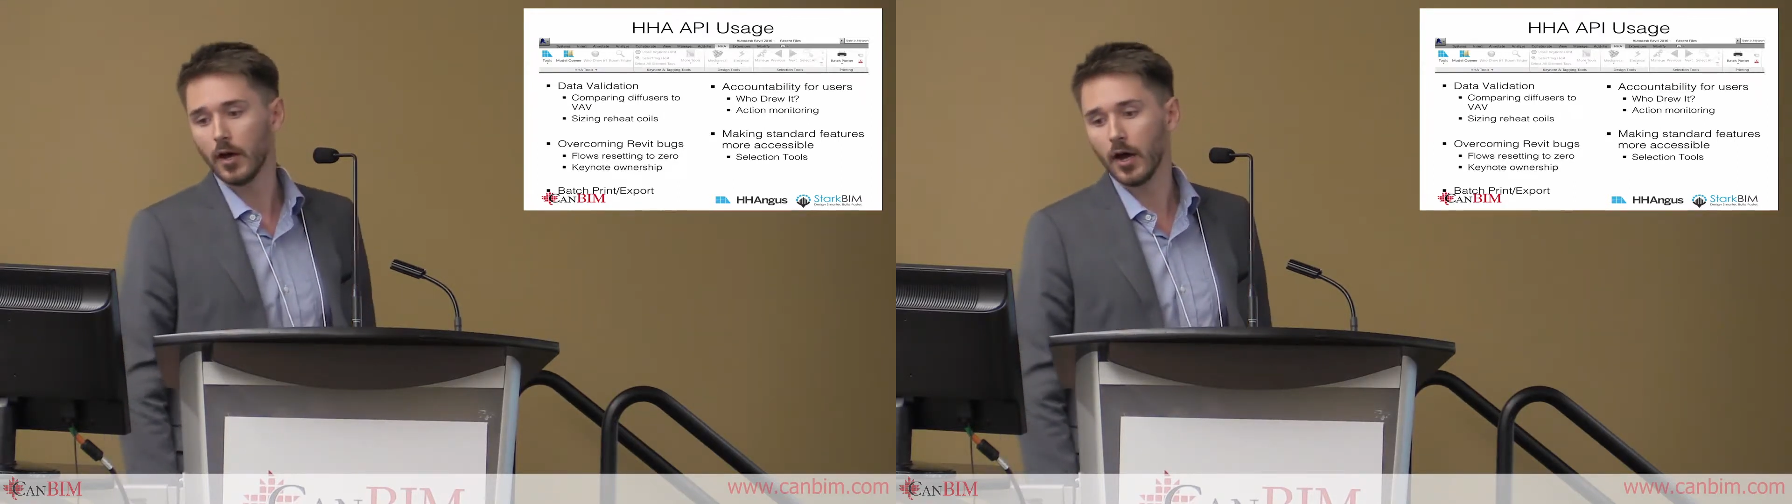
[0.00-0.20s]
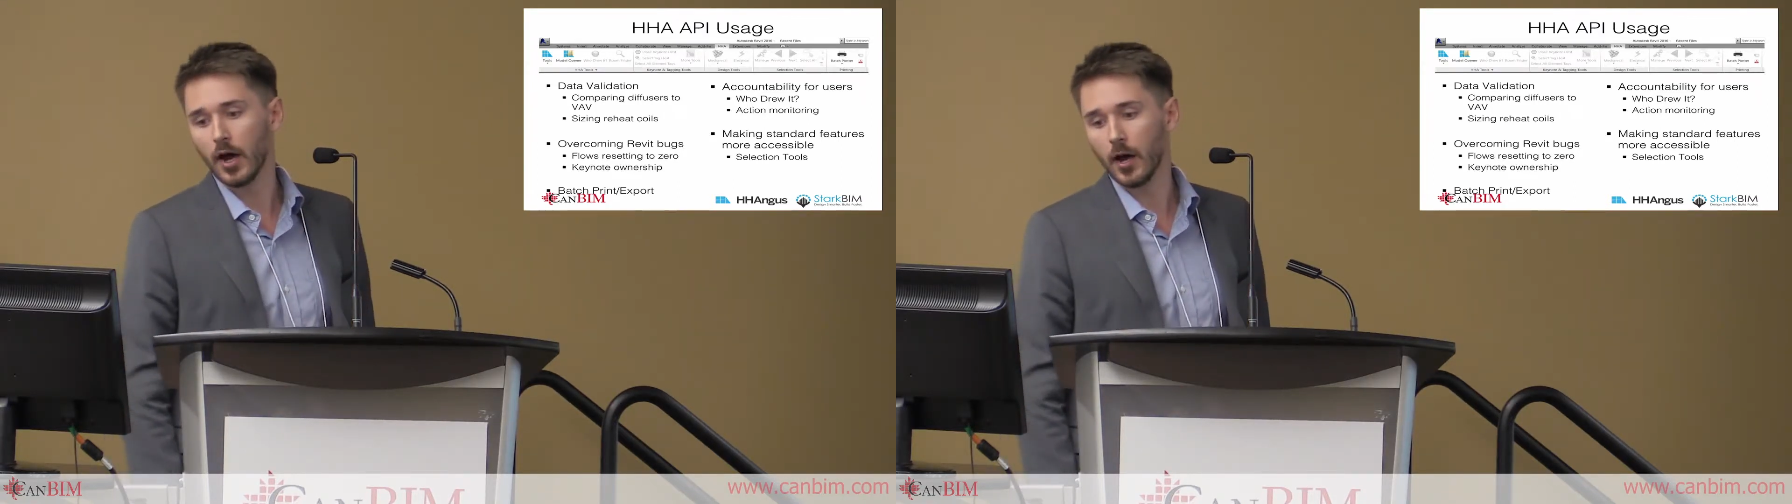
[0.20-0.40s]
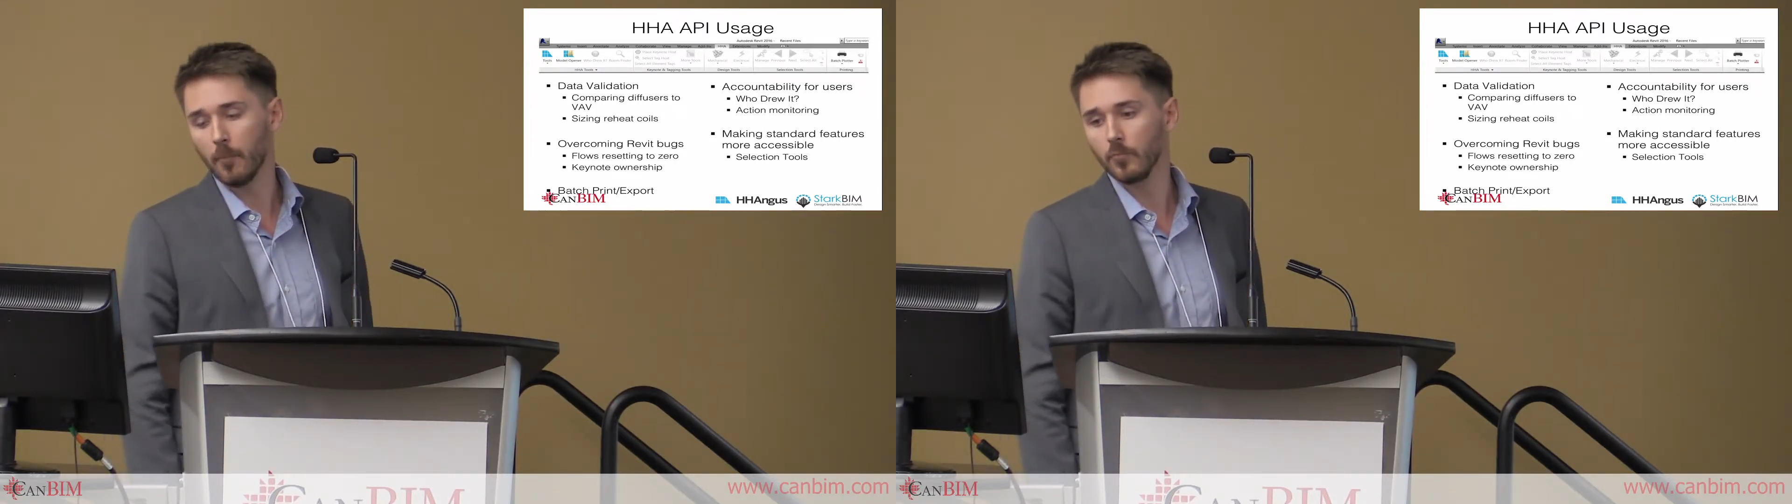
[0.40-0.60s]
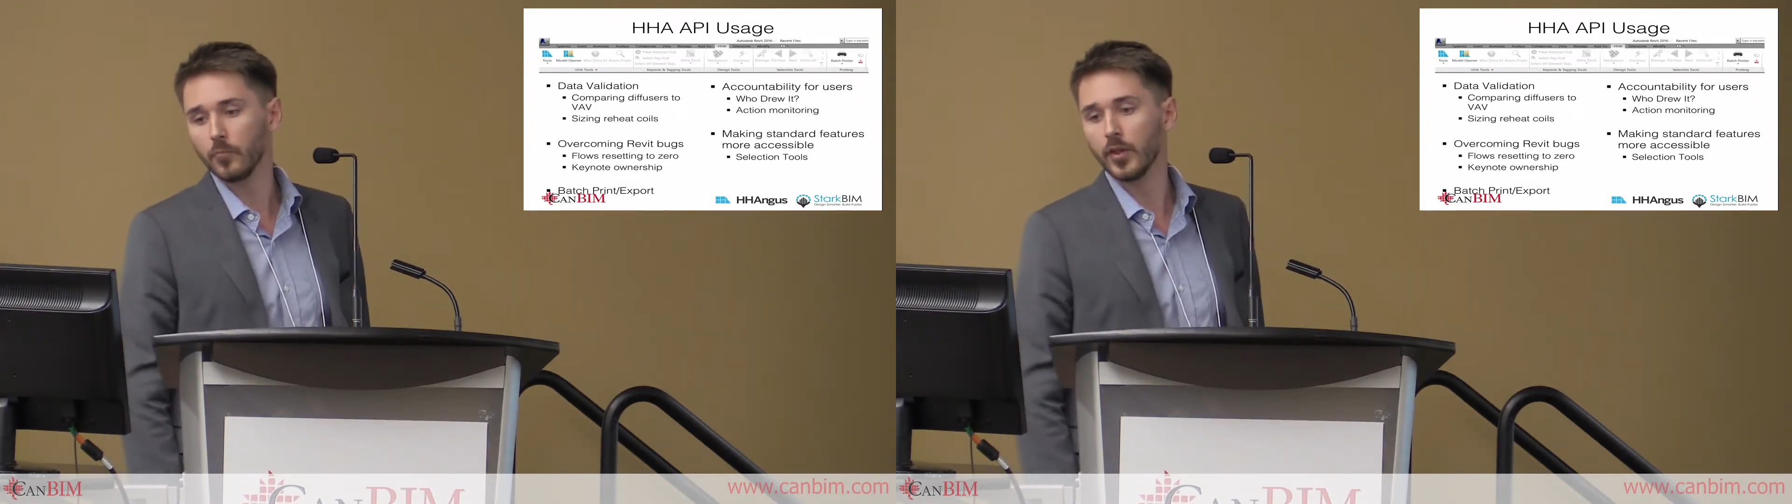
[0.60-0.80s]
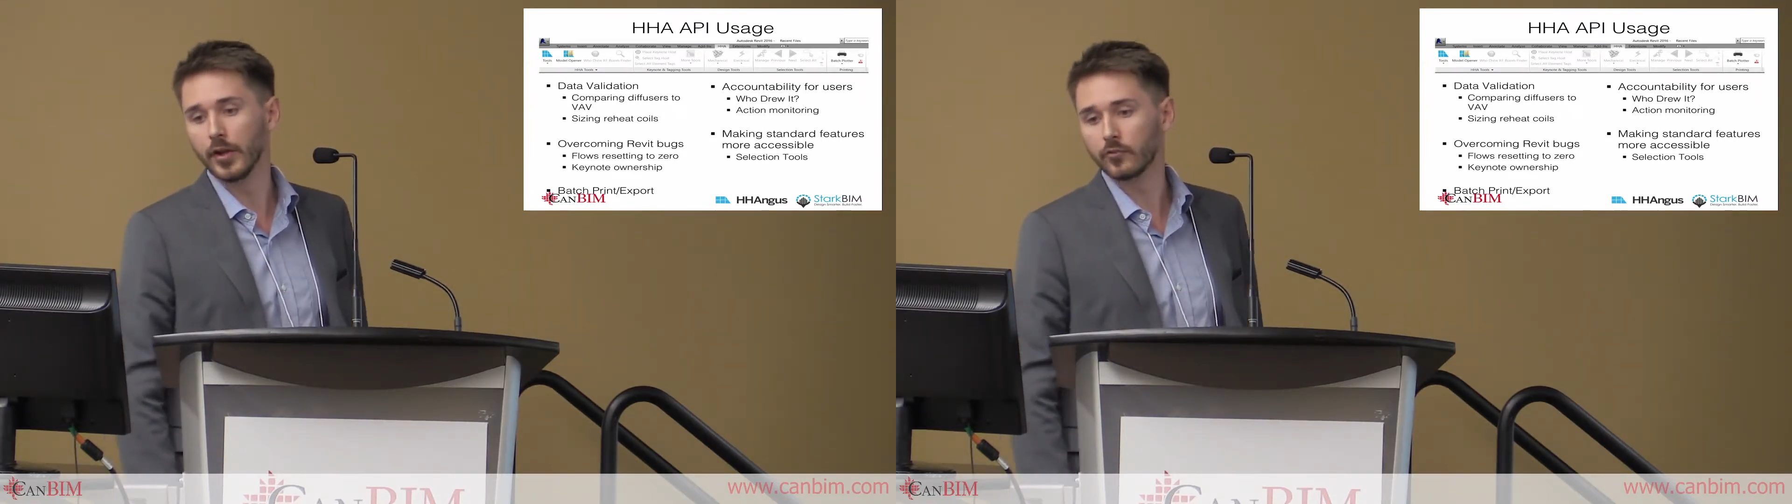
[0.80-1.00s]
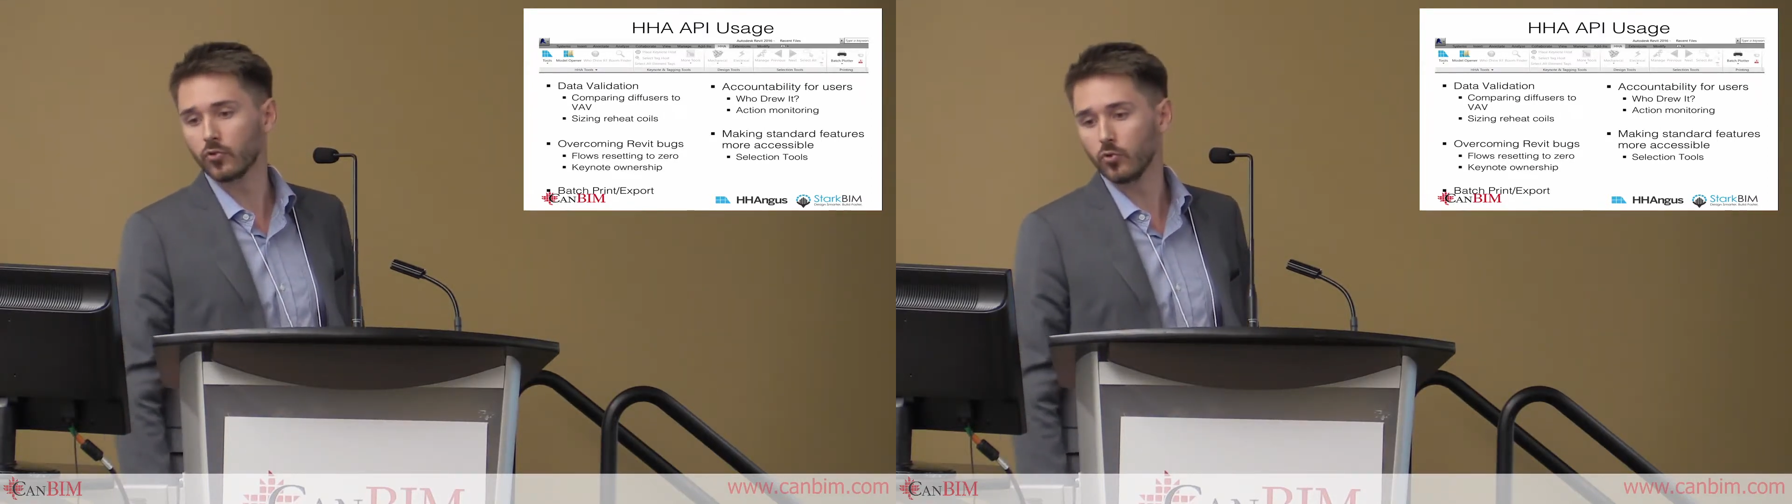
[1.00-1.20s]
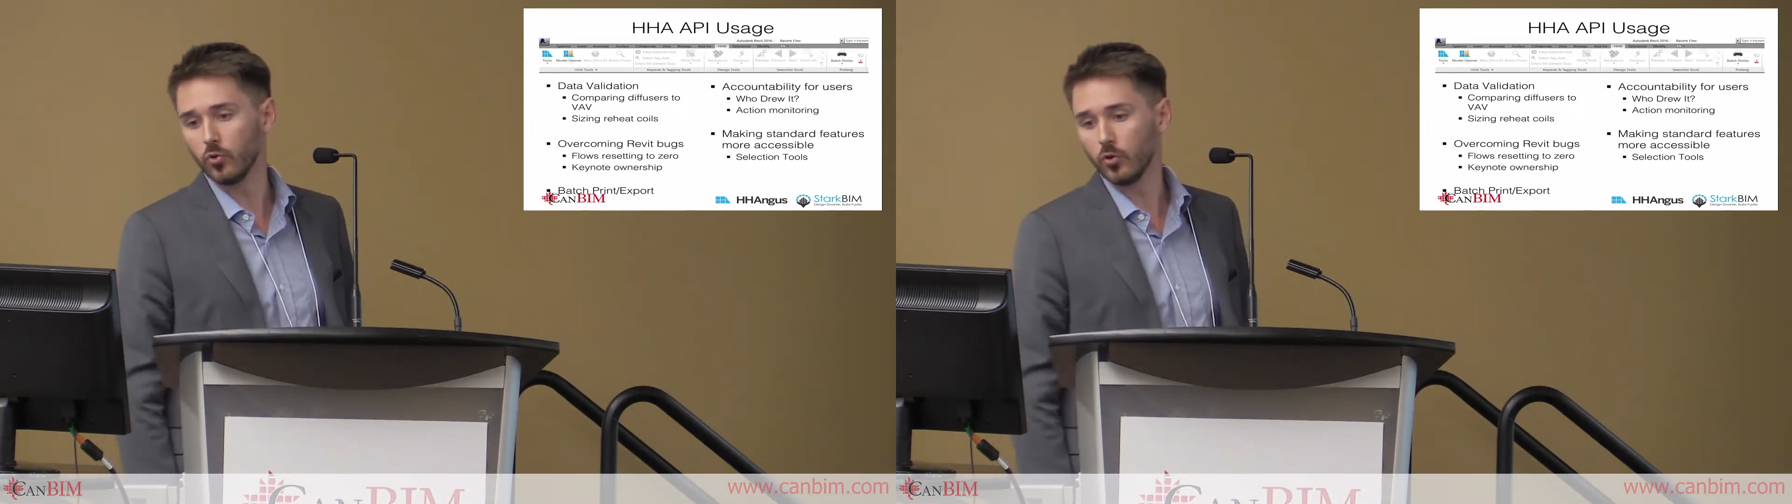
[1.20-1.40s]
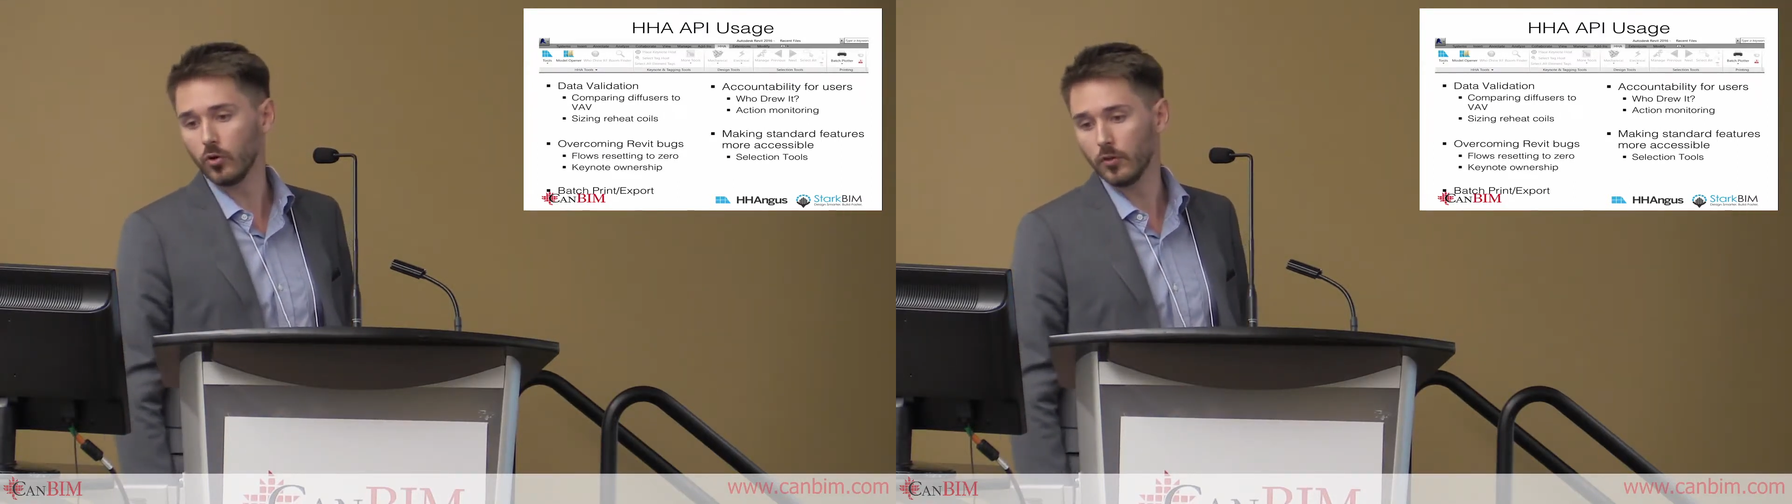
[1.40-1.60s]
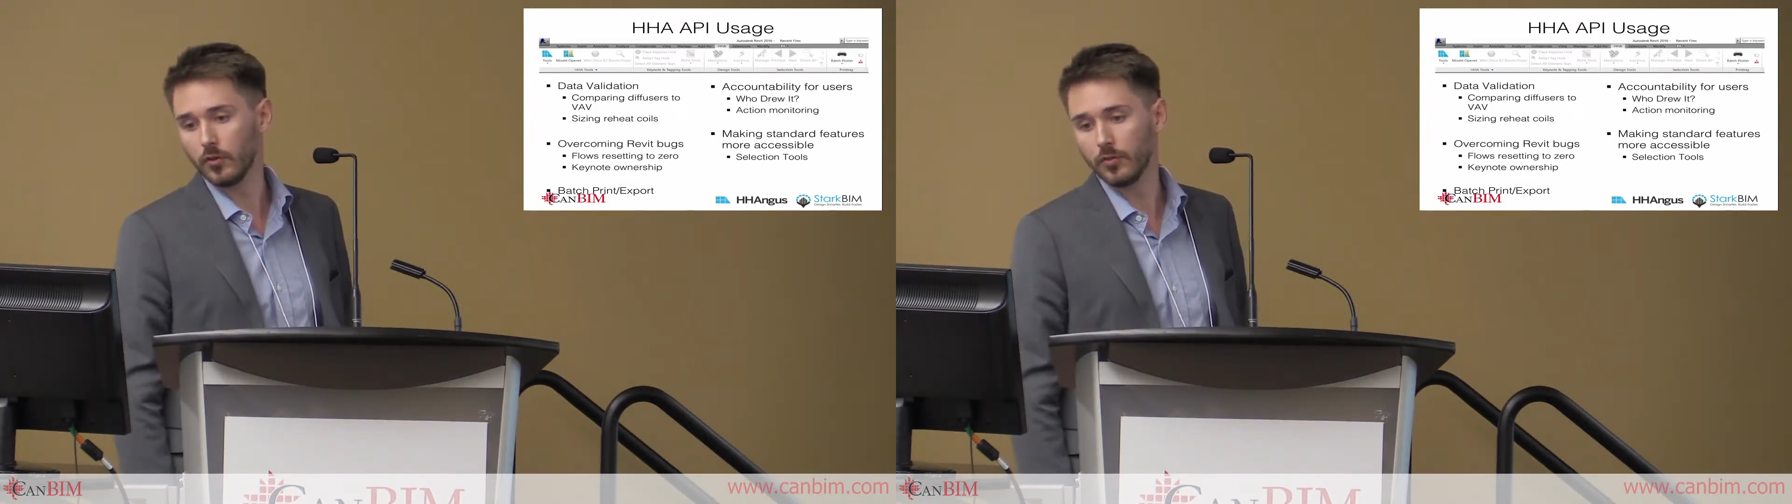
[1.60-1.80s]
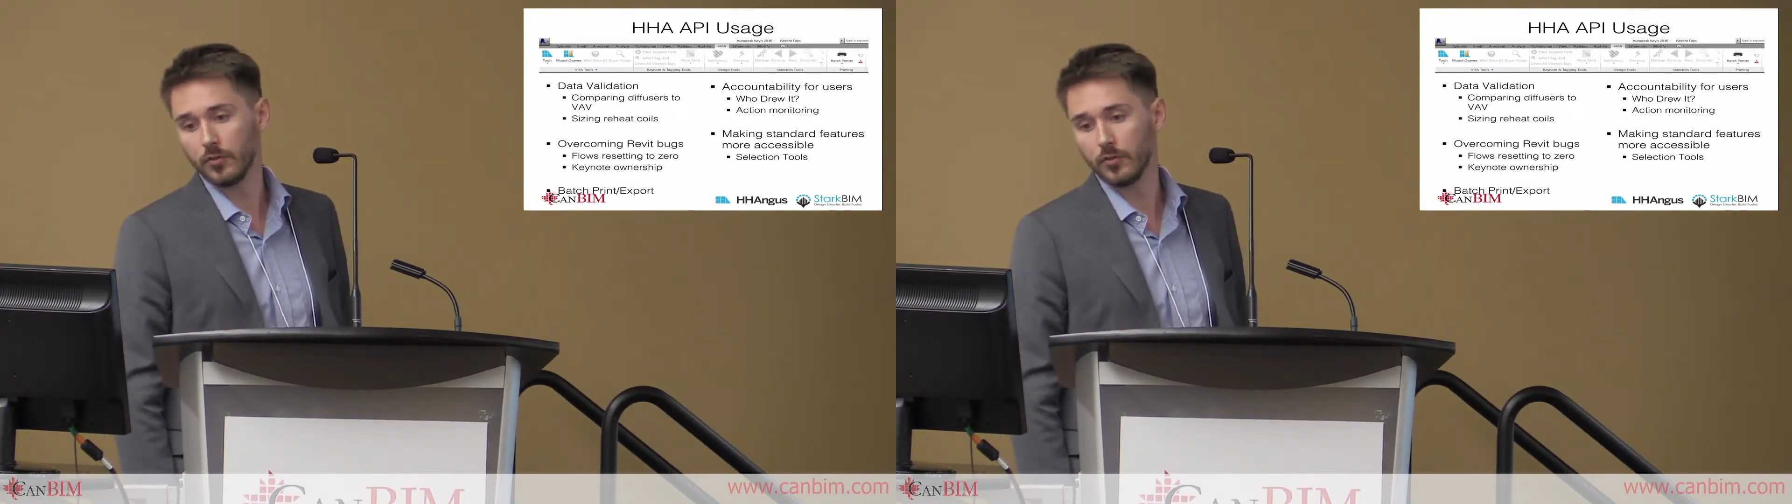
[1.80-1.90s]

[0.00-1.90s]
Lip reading: The next tool,